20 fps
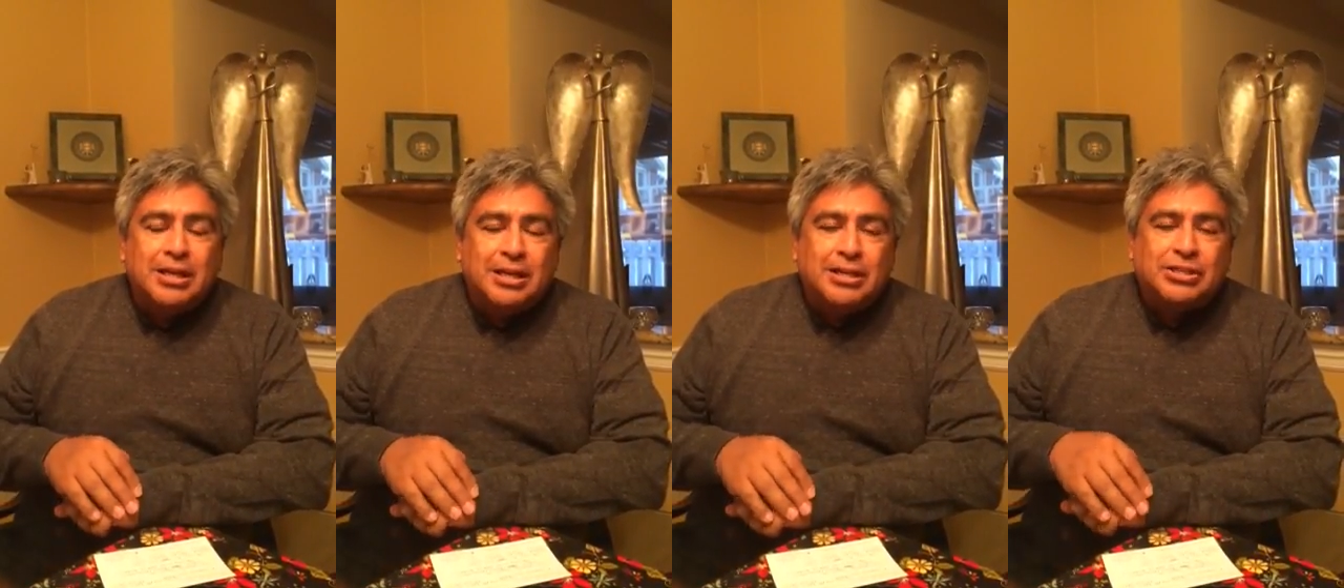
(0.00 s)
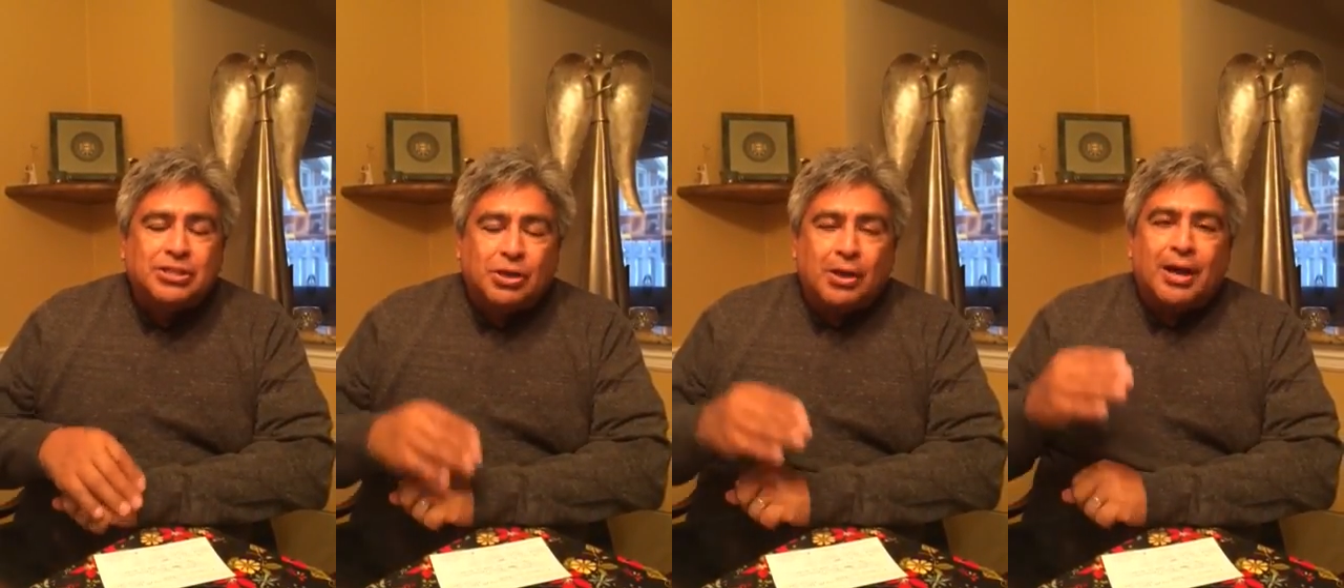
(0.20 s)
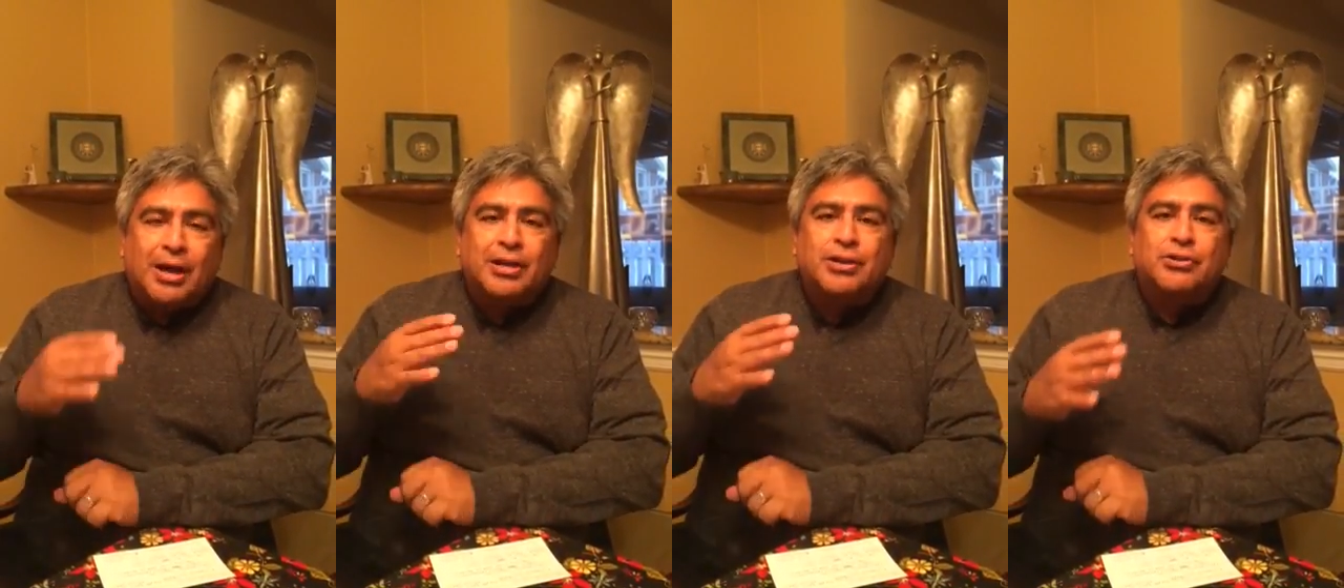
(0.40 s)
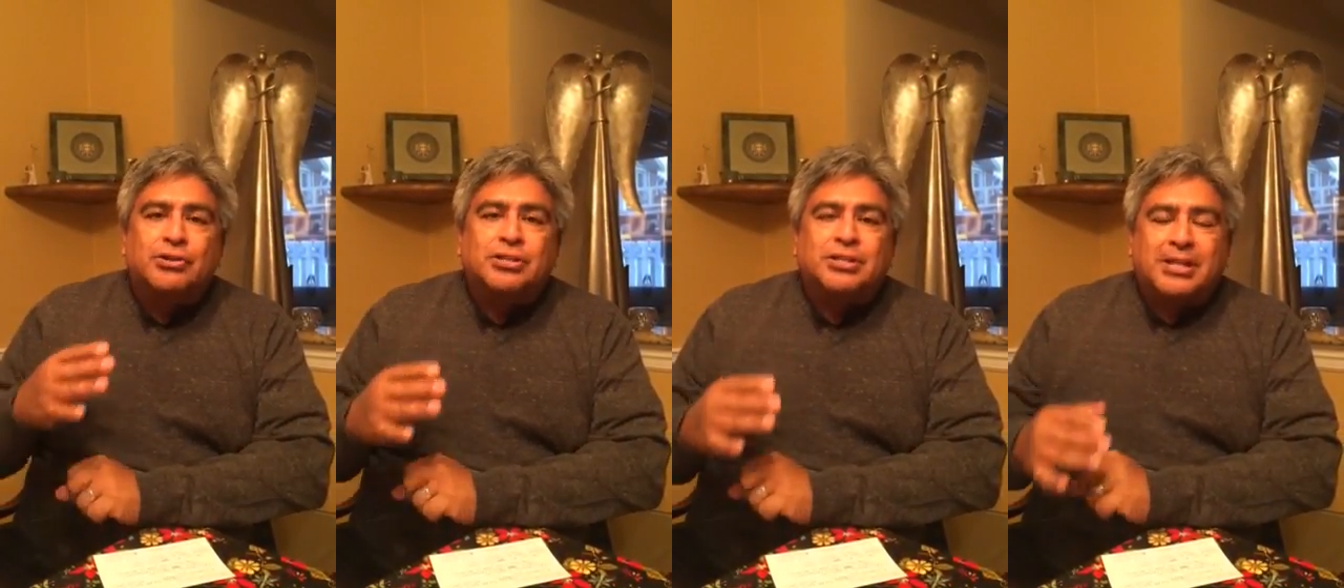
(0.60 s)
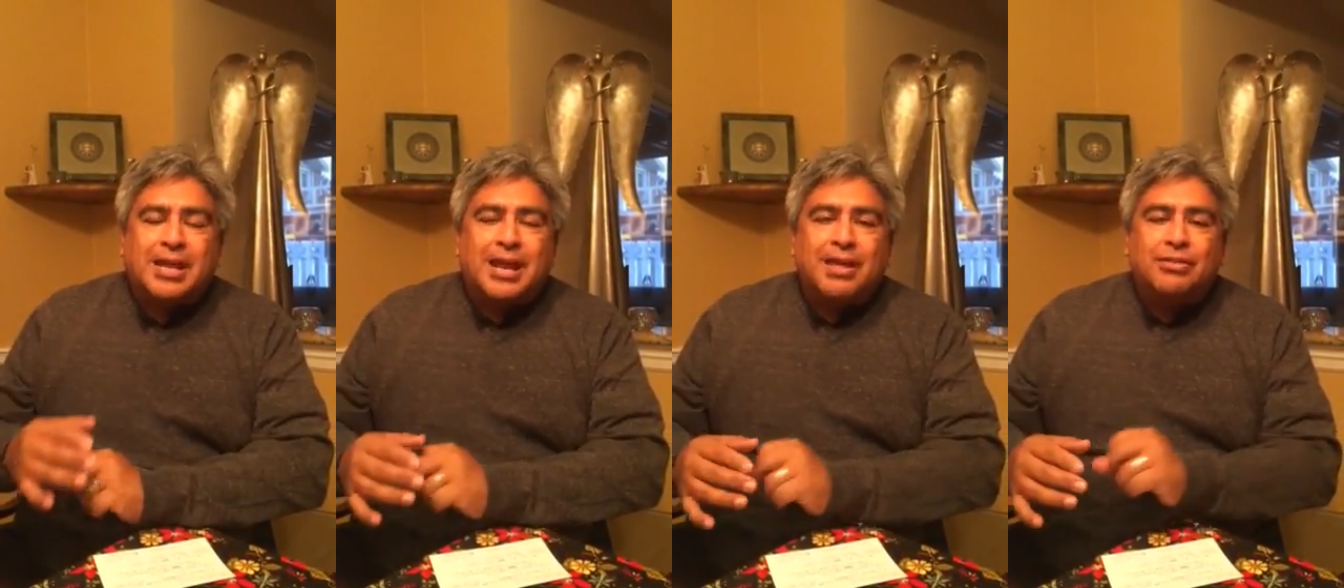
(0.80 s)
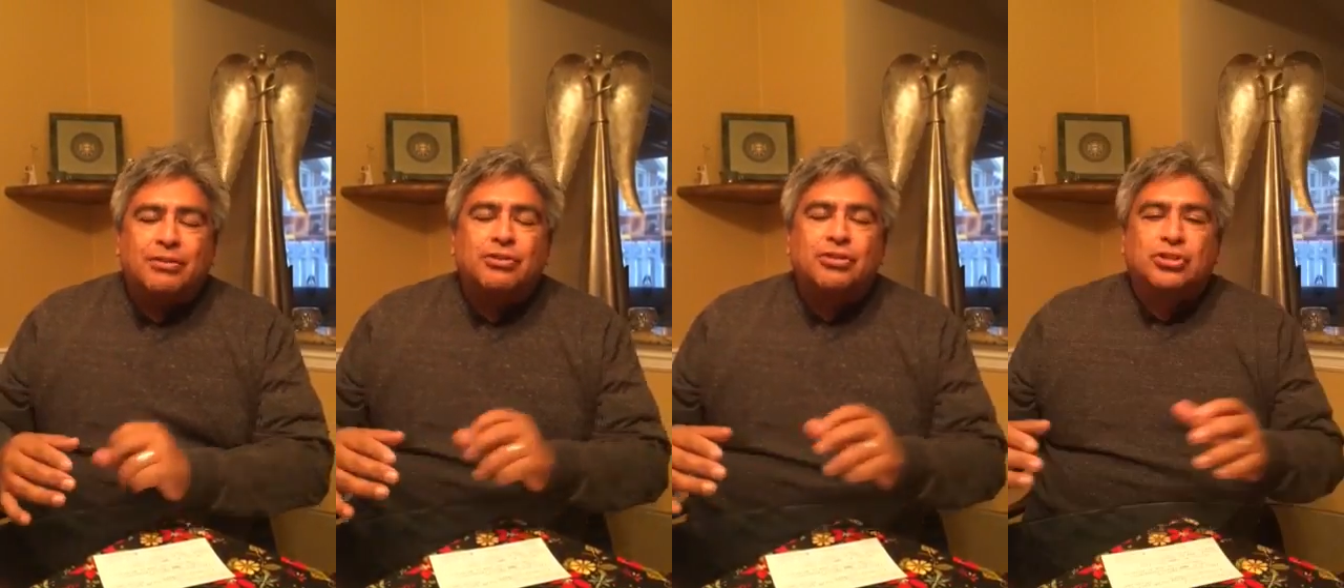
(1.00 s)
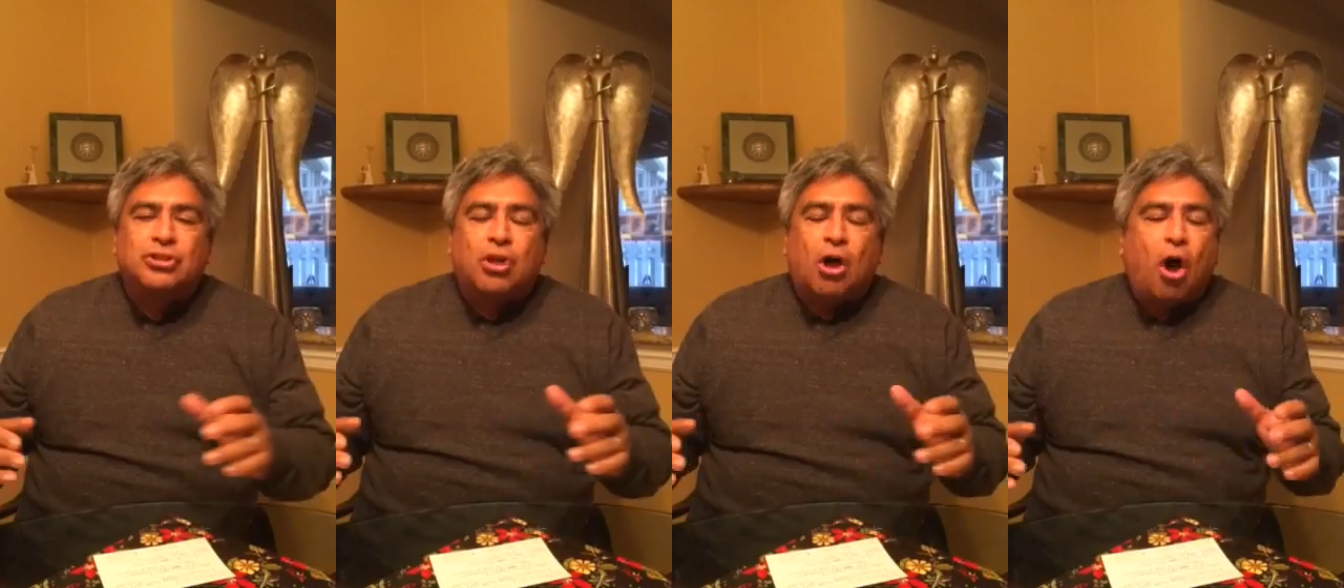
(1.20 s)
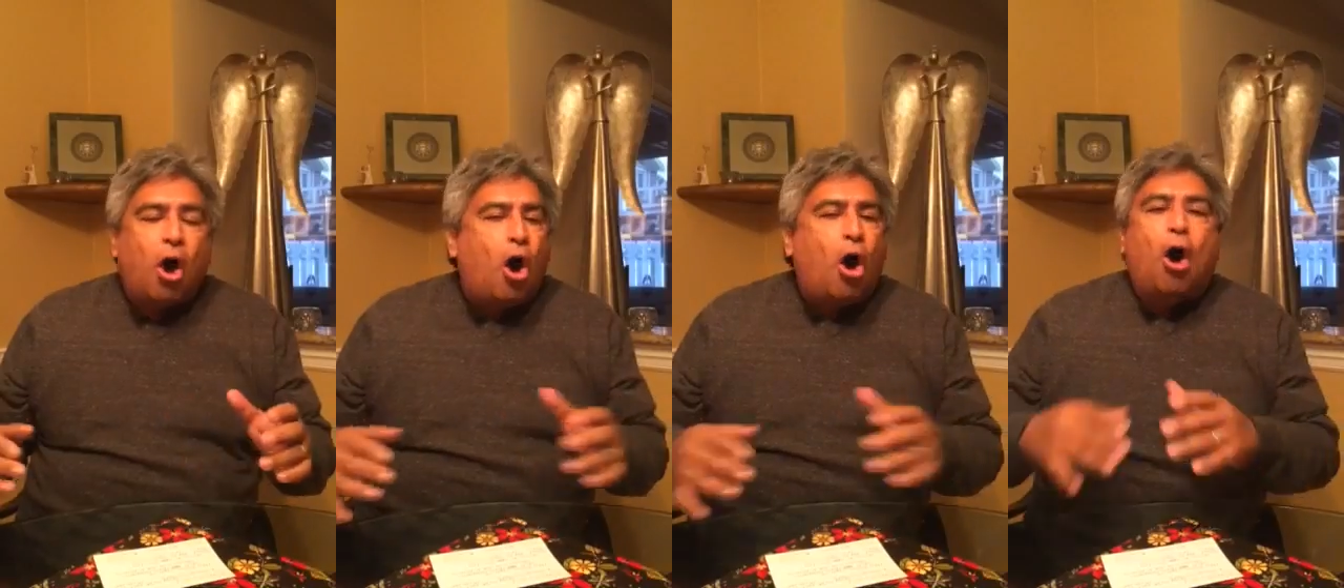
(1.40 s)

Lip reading: is to understand there's